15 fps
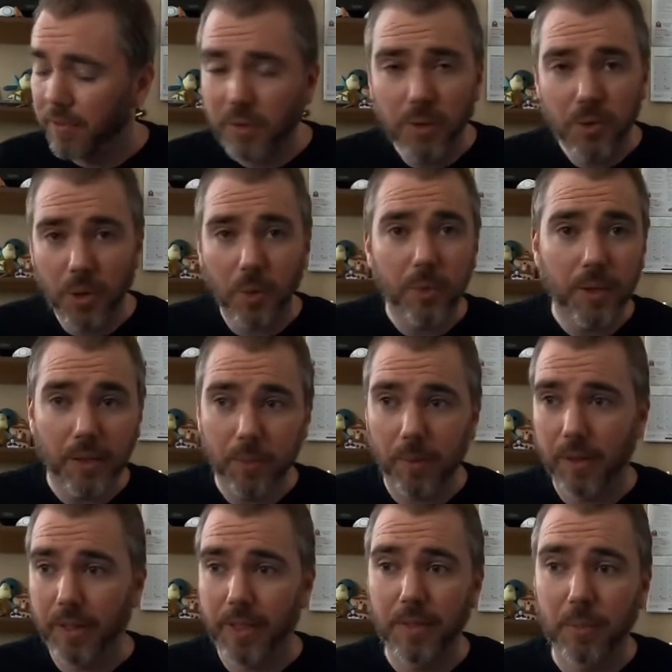if you don't need
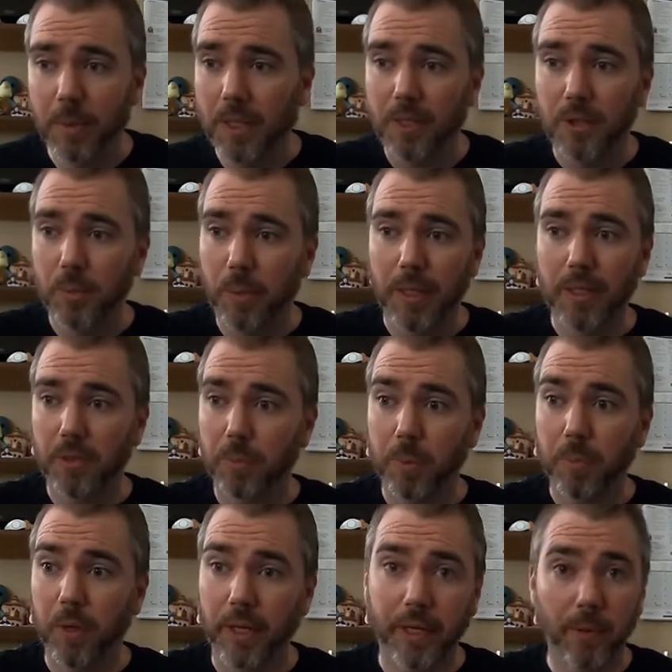one of these because you might just be
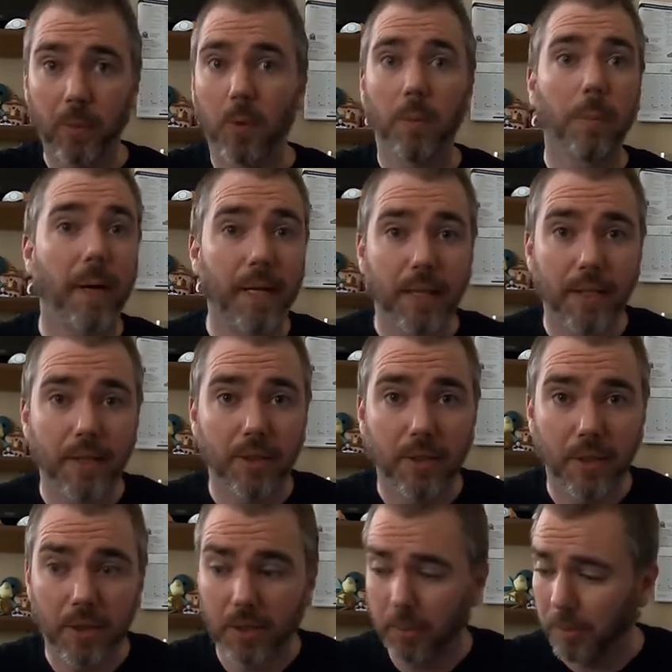plugging one mic into
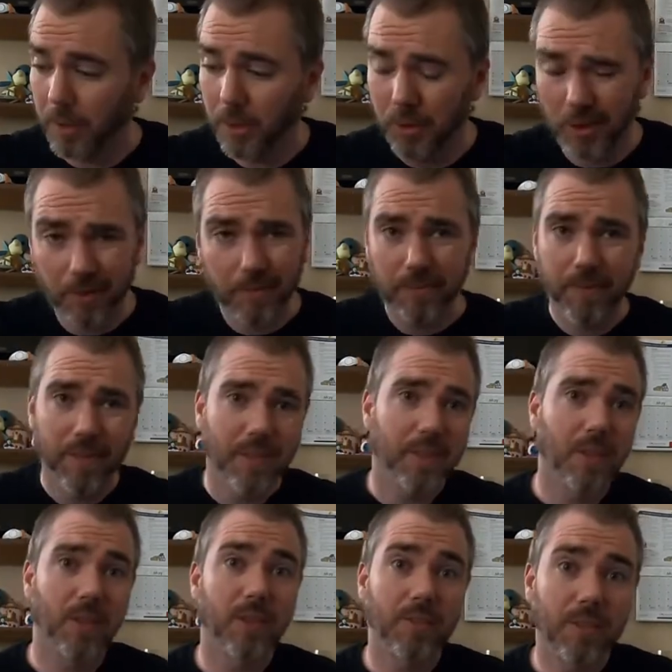your computer,
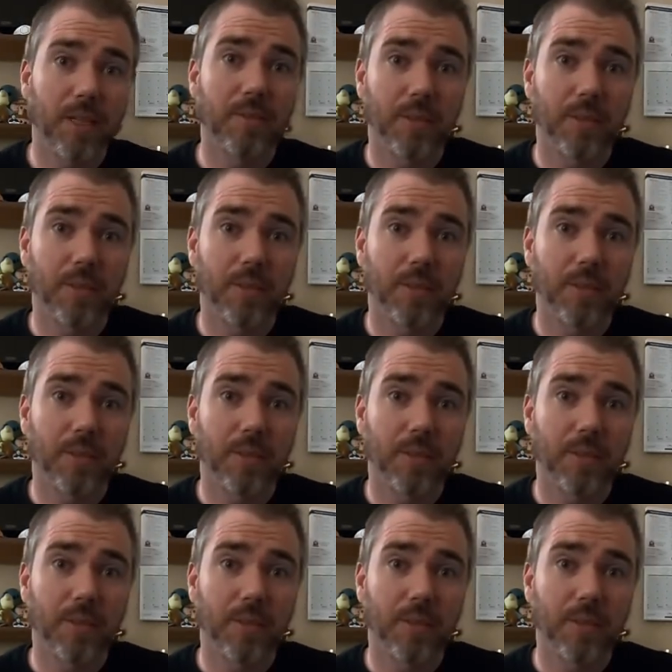you're going to save